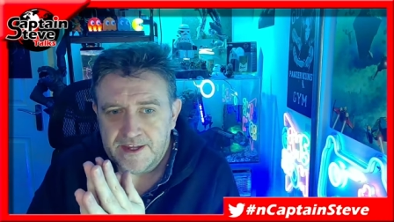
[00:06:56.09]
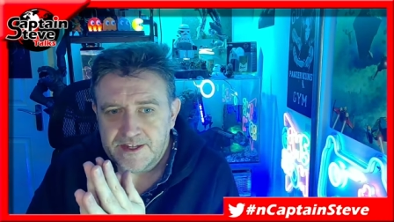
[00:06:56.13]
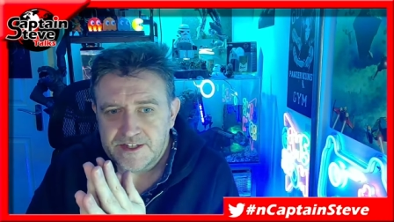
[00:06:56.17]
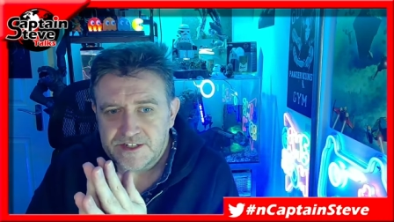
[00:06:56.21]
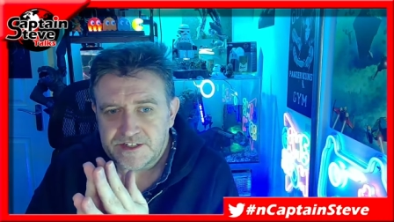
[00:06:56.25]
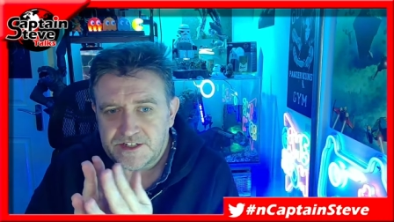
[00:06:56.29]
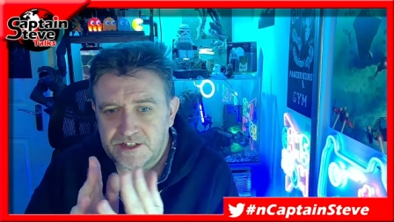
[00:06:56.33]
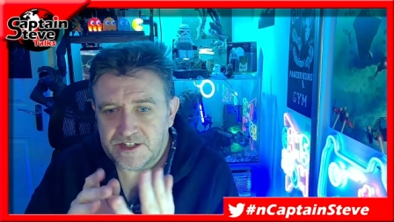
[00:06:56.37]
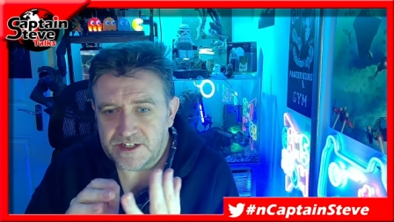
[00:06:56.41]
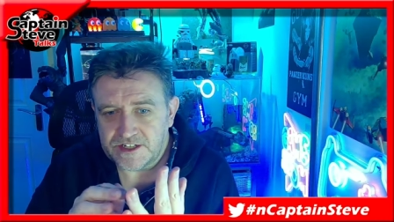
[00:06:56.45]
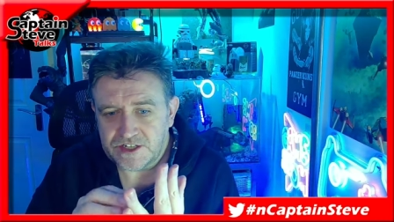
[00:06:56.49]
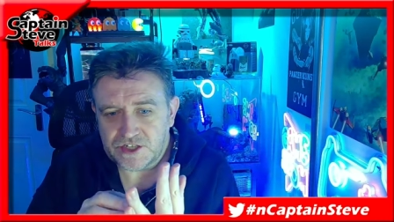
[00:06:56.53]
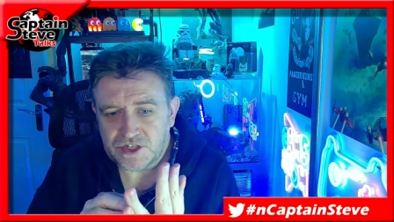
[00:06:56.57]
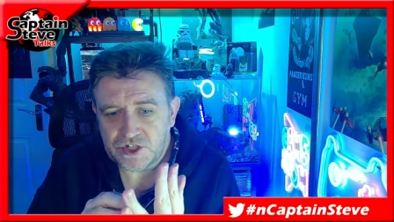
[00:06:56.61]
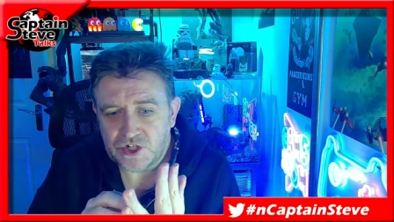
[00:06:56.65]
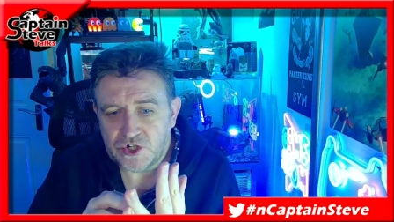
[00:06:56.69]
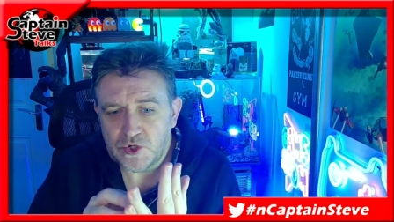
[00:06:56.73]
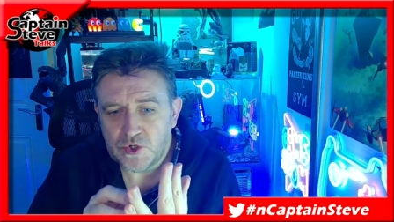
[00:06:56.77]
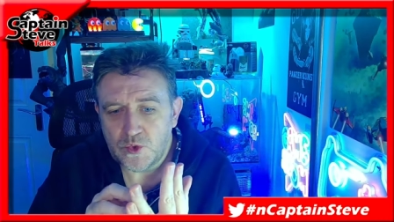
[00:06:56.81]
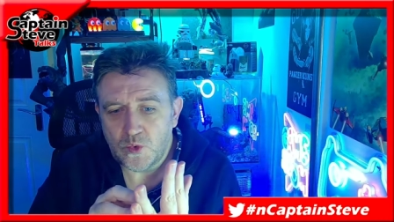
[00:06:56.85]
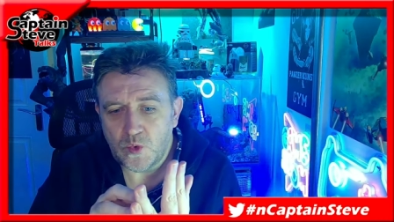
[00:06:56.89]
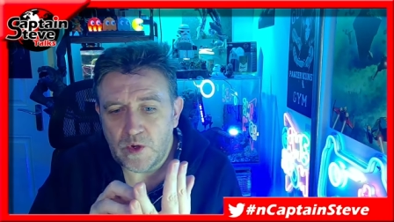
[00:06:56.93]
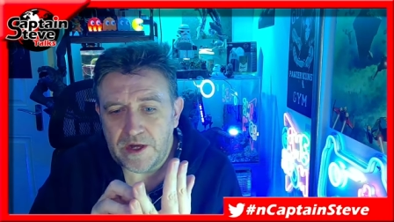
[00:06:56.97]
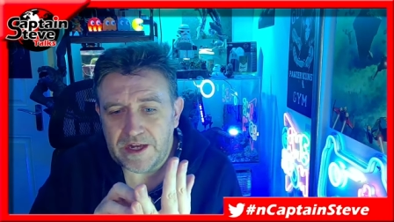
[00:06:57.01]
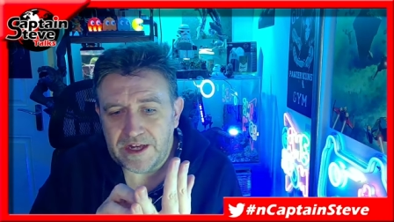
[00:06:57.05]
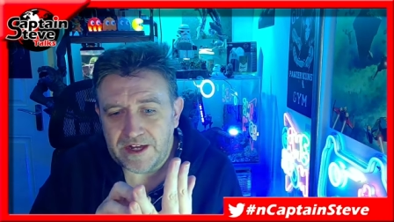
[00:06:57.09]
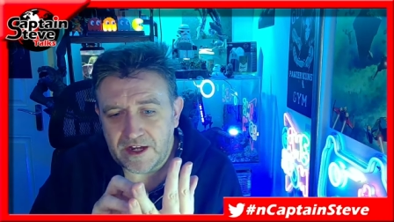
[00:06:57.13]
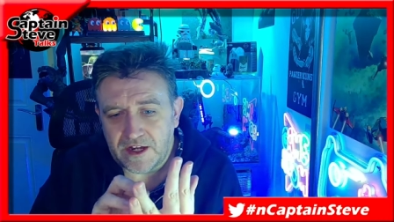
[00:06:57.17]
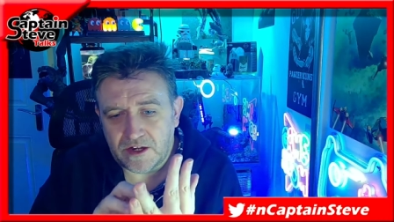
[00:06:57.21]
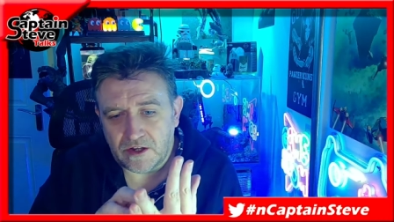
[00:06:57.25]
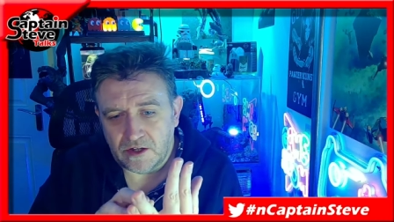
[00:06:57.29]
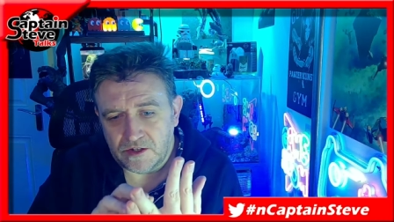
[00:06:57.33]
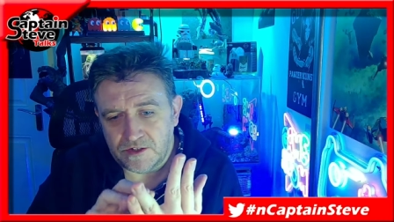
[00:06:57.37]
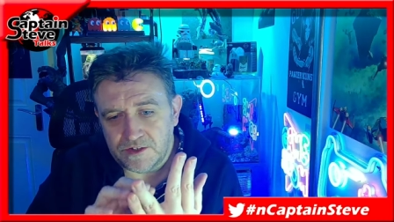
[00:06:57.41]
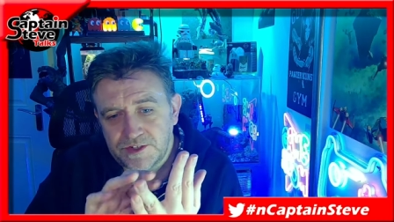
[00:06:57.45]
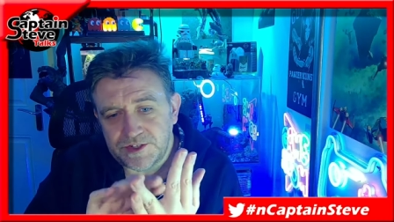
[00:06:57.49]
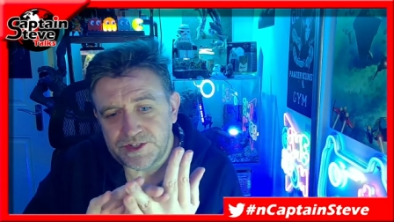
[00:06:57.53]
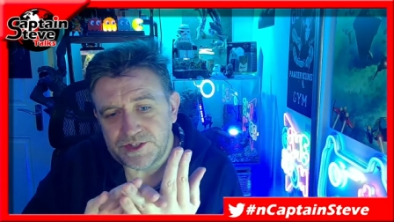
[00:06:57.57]
So there's two weak
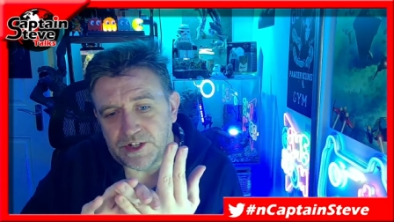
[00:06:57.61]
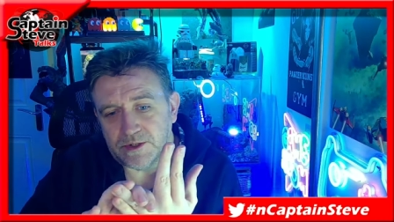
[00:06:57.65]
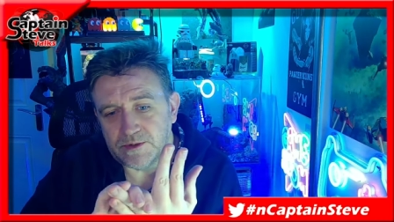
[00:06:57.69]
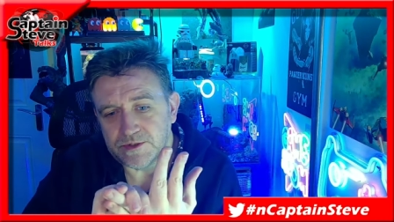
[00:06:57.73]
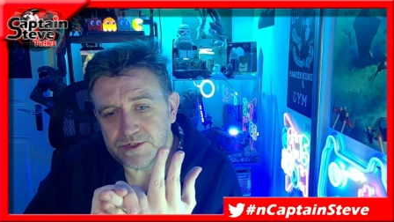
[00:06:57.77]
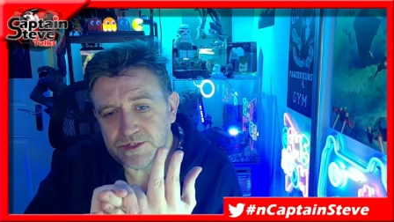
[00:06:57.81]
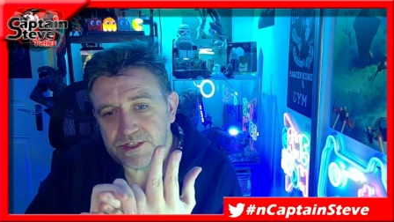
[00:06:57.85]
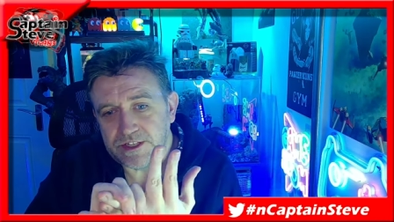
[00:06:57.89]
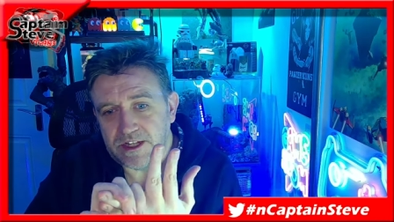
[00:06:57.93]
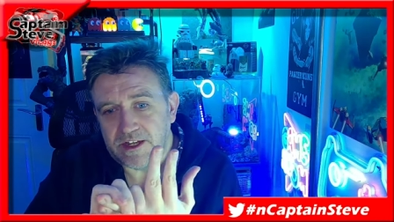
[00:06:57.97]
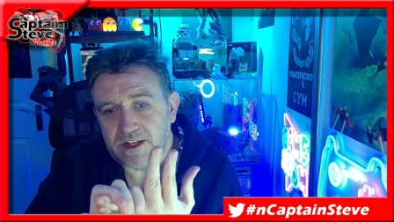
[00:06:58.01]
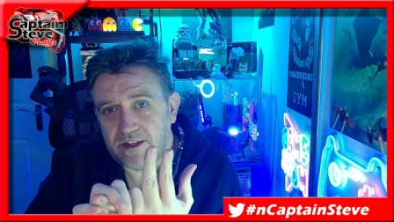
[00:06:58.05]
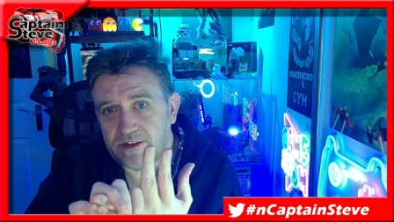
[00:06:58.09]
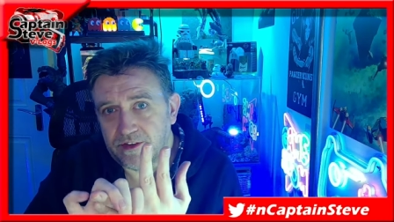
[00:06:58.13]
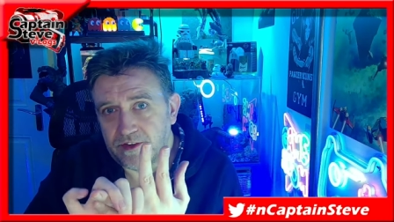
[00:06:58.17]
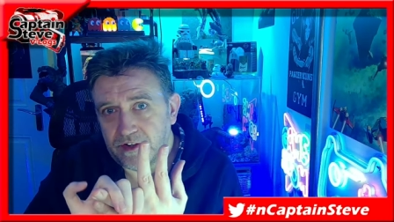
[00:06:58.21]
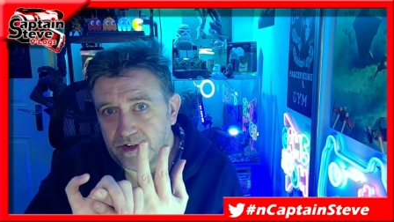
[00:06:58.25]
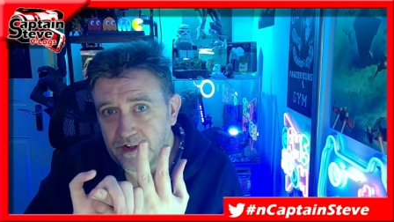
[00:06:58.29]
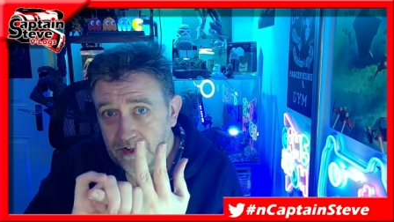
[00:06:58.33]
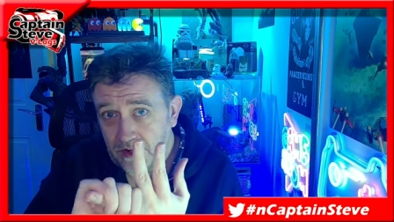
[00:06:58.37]
consoles there that